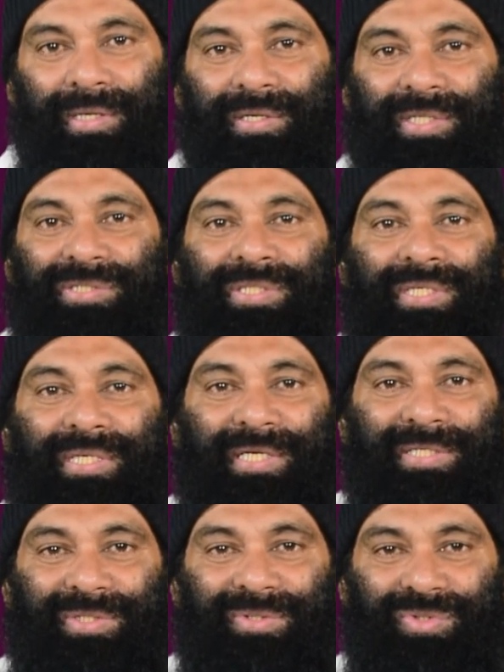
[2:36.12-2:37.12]

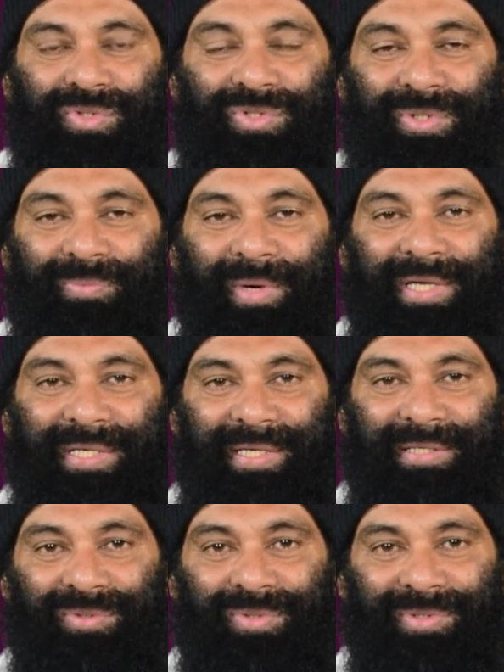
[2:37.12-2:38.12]
Rajinikanth took the mic
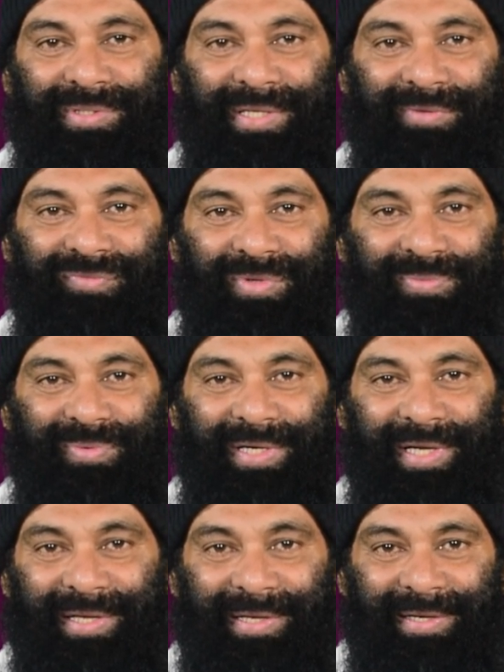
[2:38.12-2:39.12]
and told
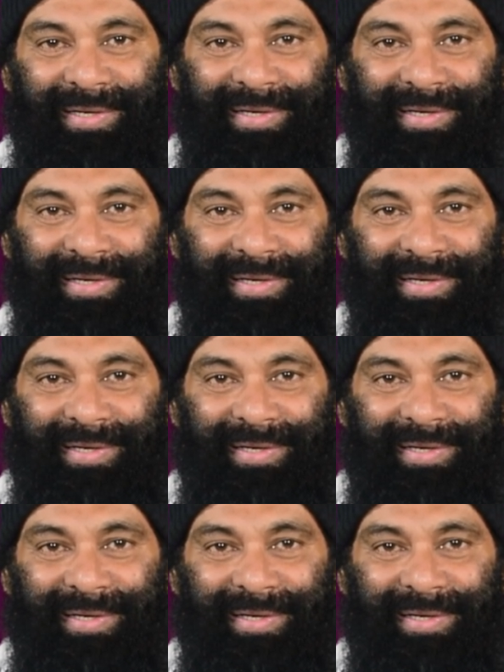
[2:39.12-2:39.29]
everybody,